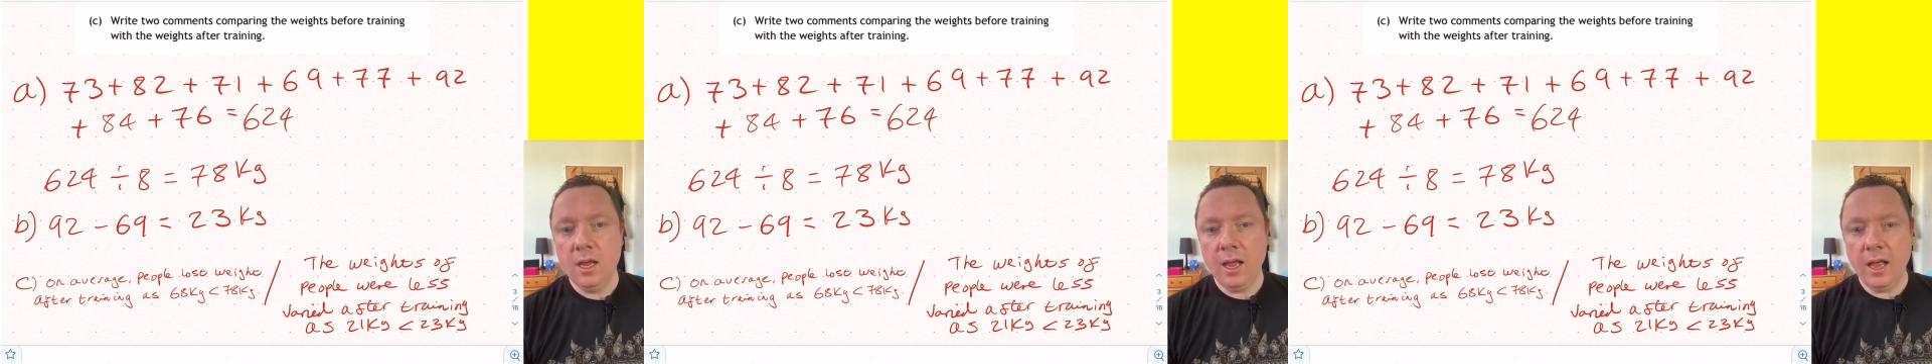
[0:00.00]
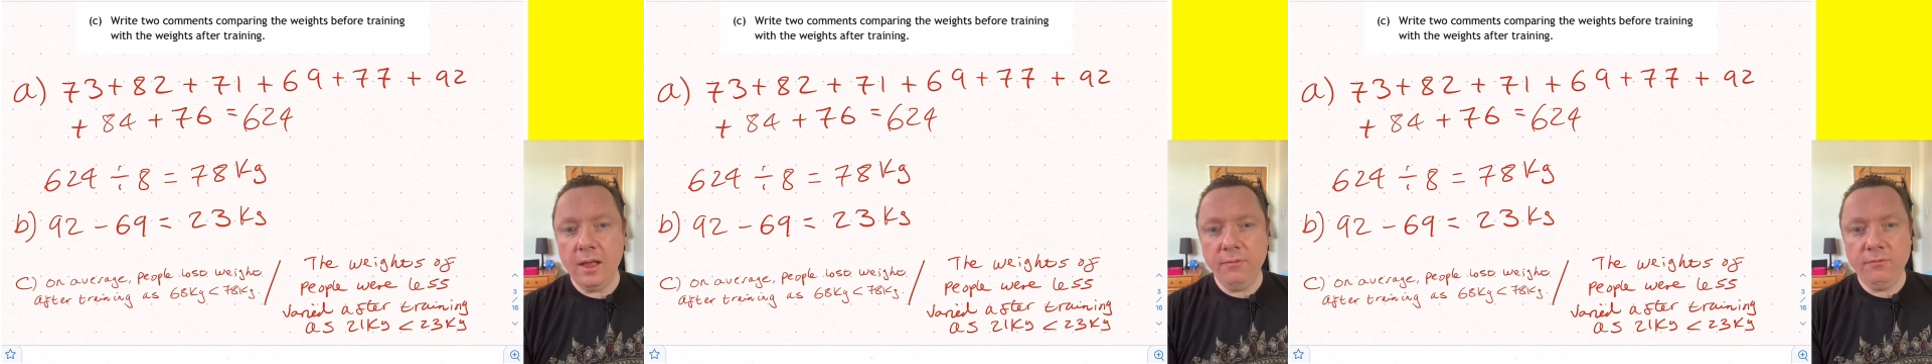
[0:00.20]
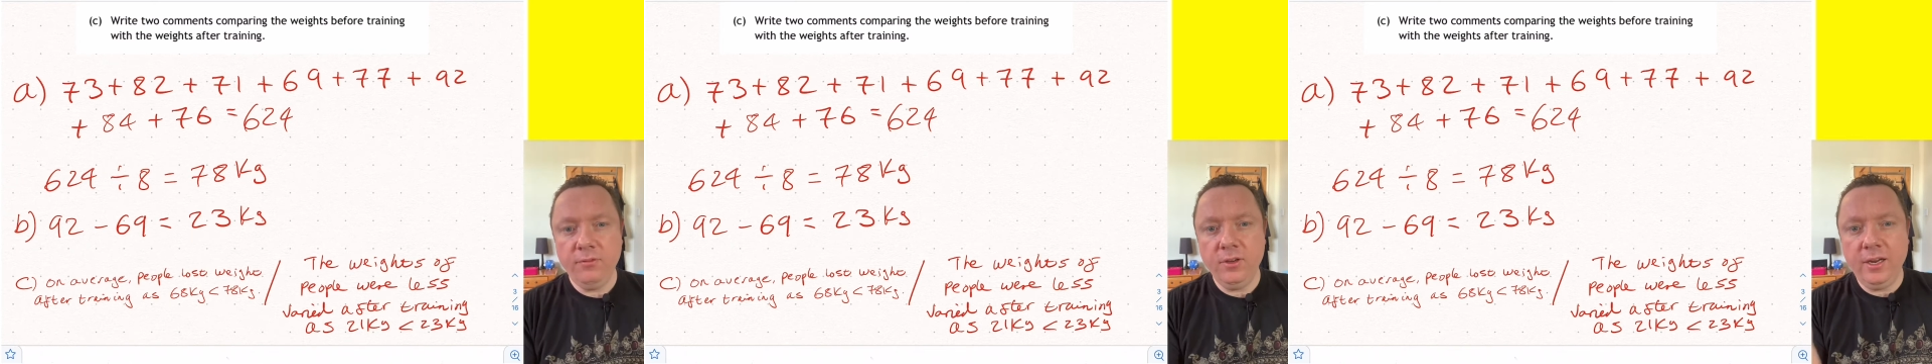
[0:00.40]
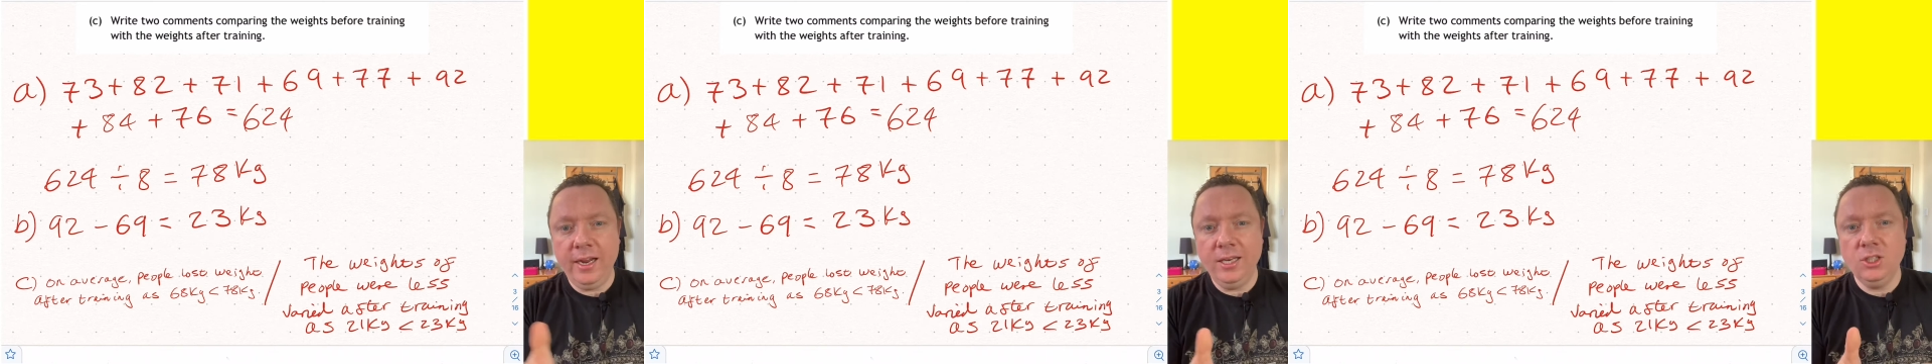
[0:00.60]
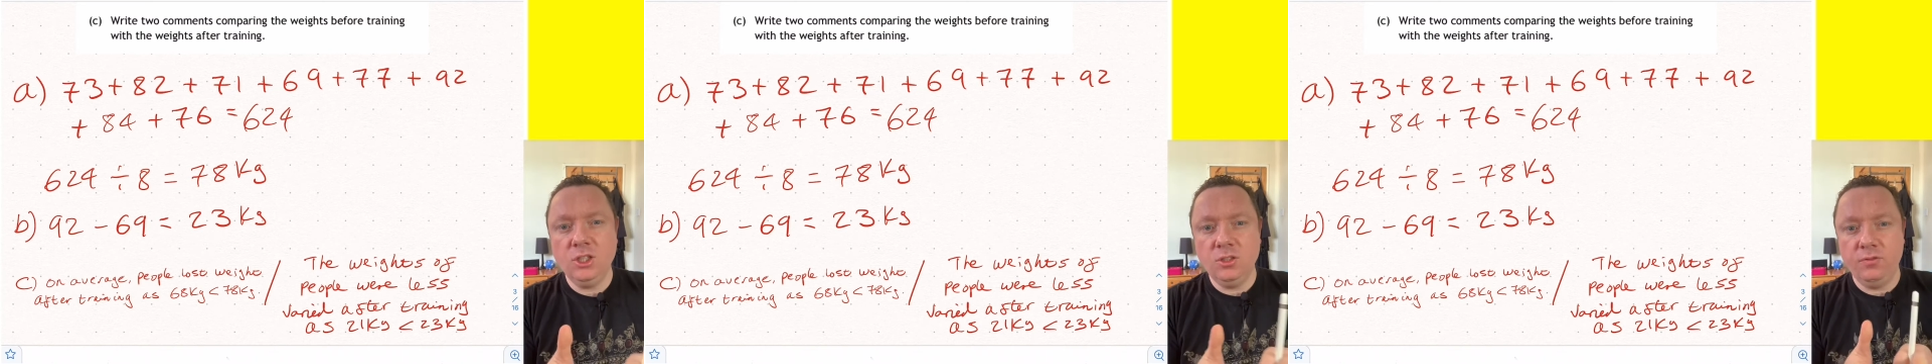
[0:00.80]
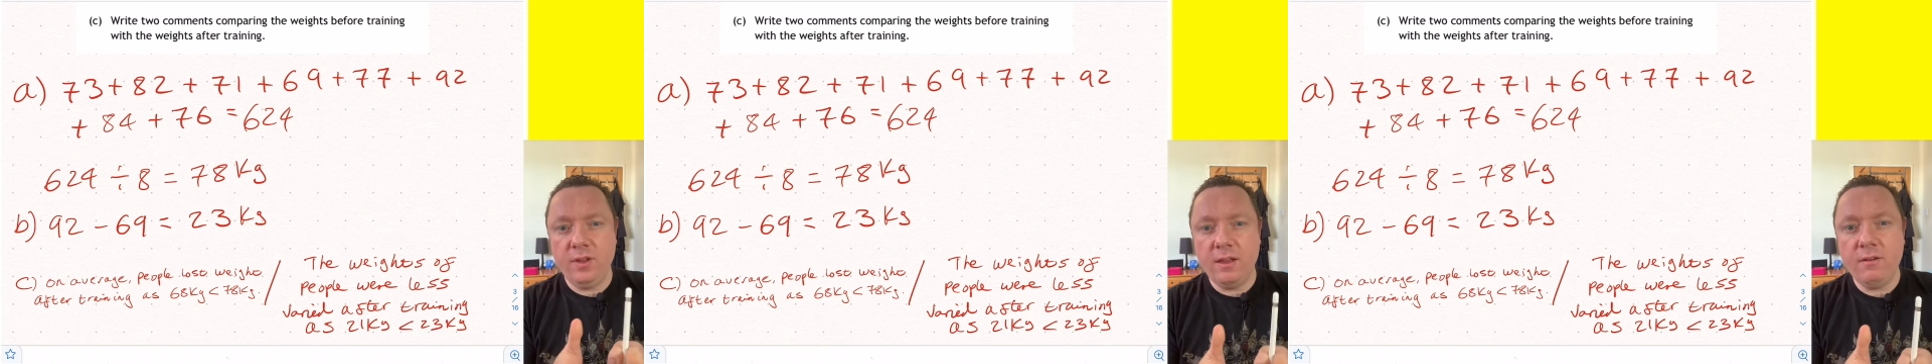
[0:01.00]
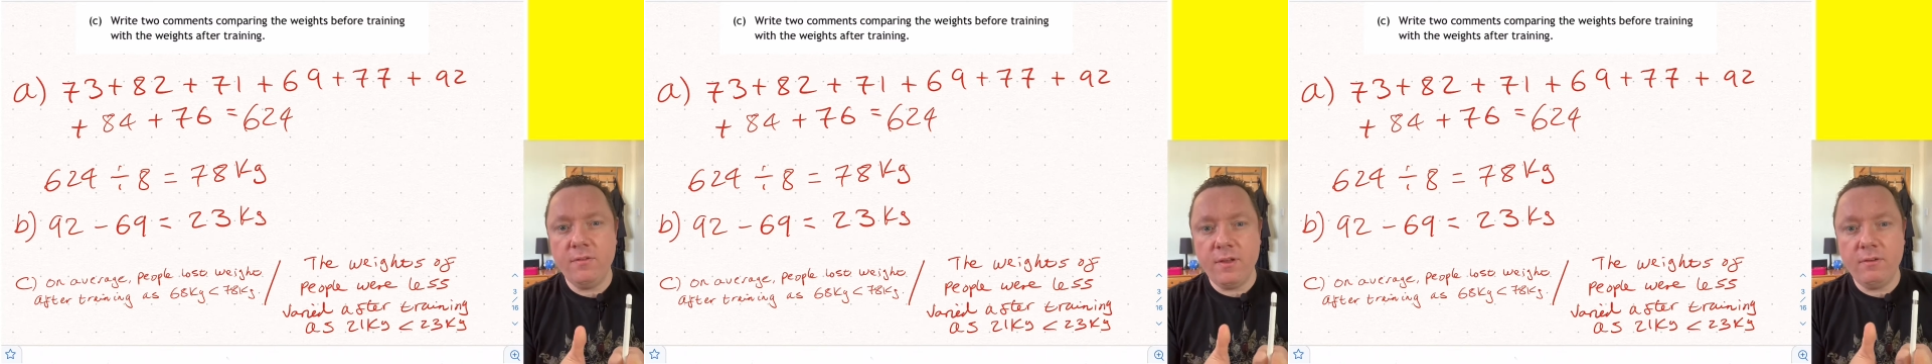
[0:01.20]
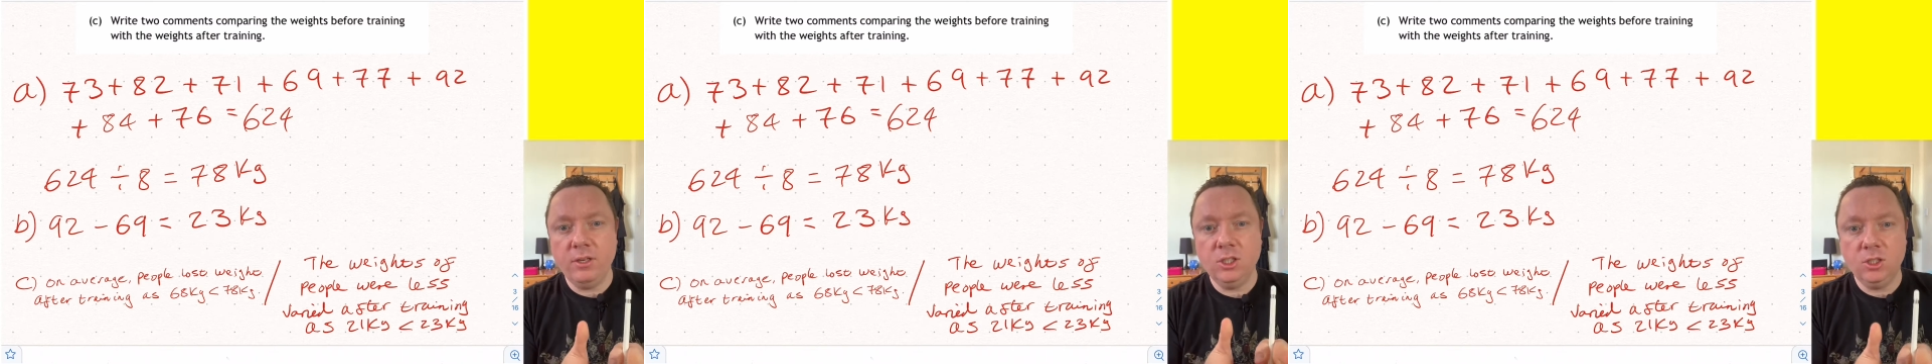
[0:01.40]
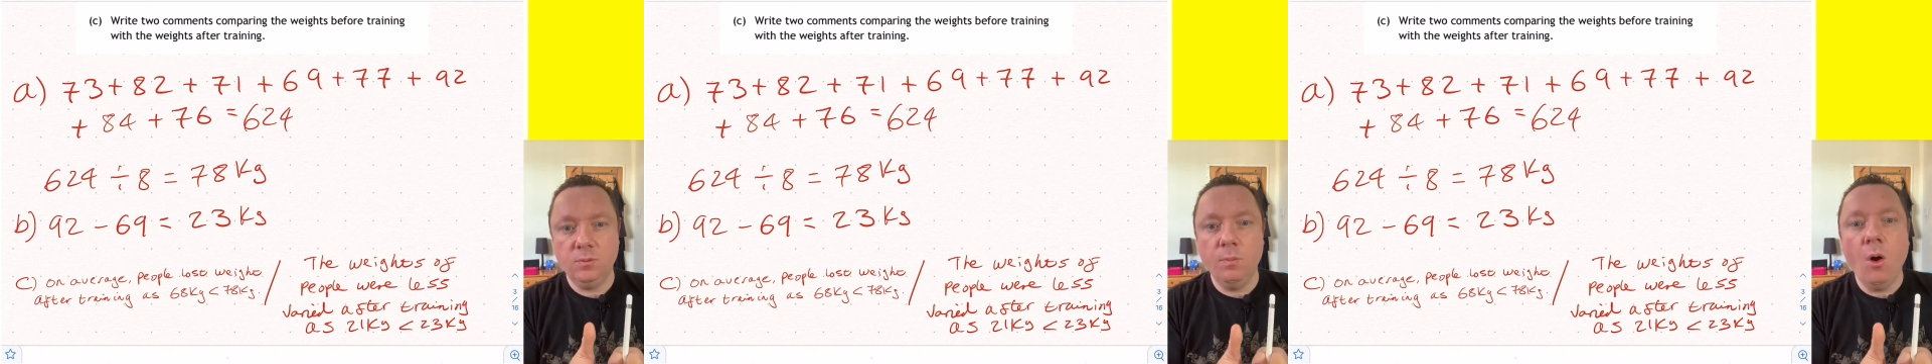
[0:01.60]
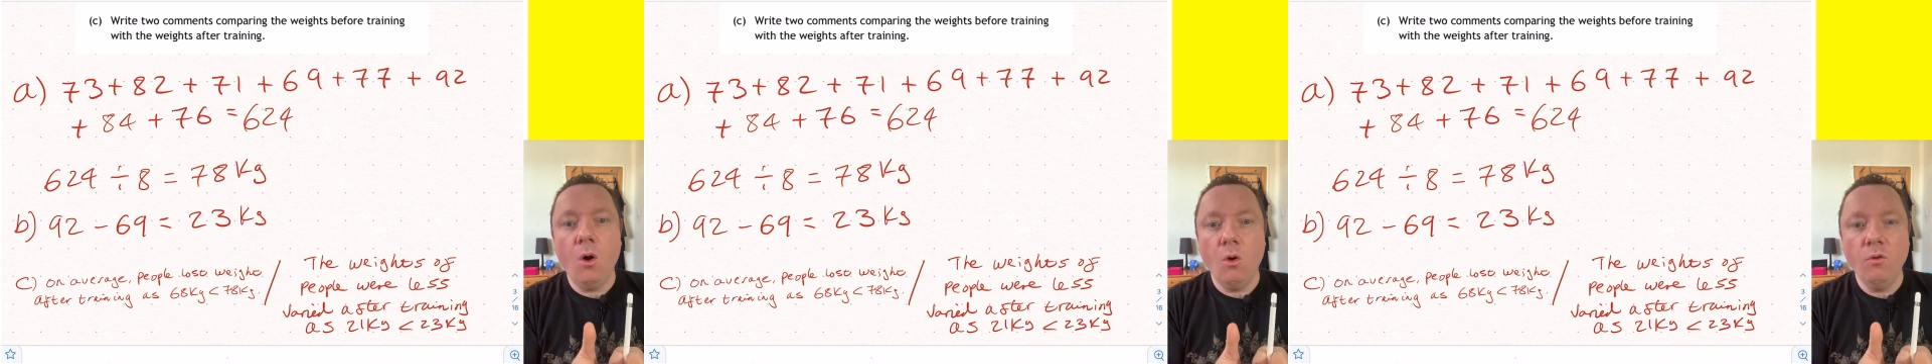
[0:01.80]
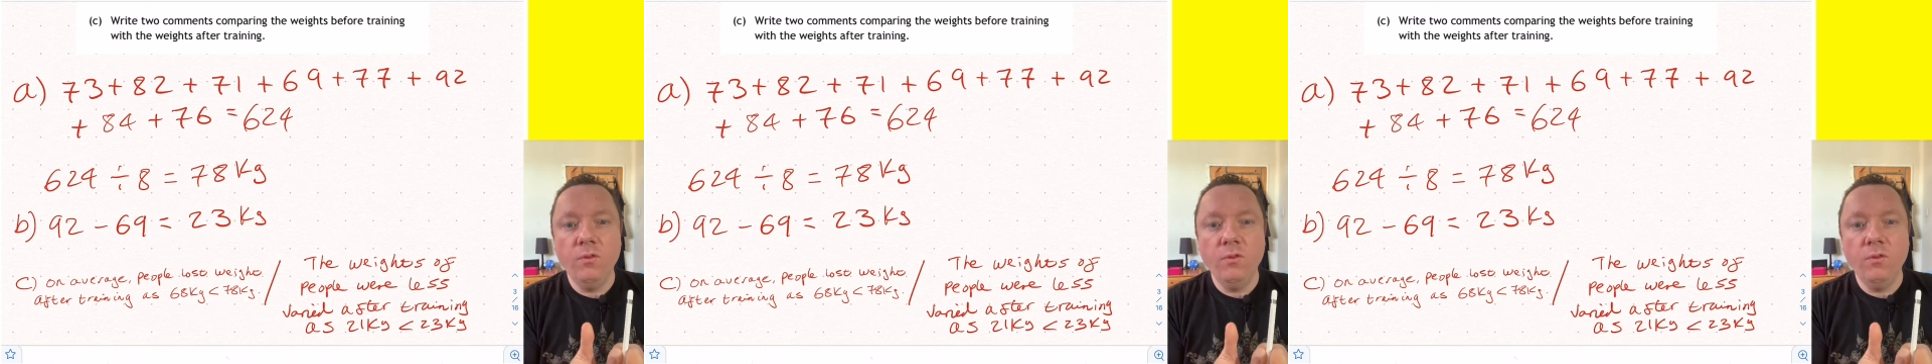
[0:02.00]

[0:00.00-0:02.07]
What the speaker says: If the range is very, very small,